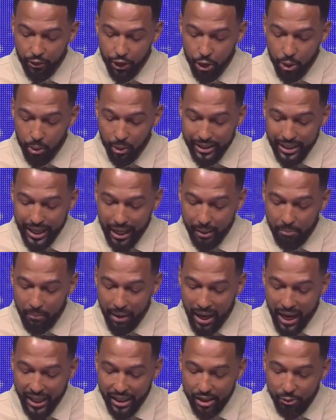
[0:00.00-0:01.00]
you are not
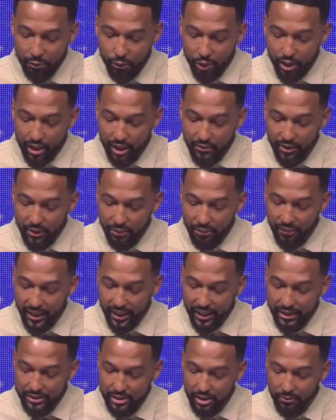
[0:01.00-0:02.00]
mindful of the
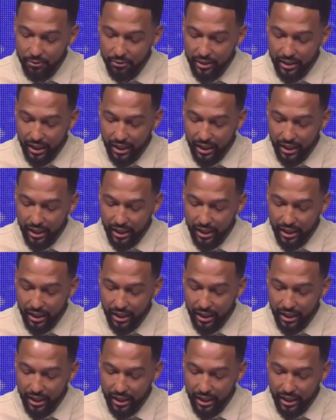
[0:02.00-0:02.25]
things of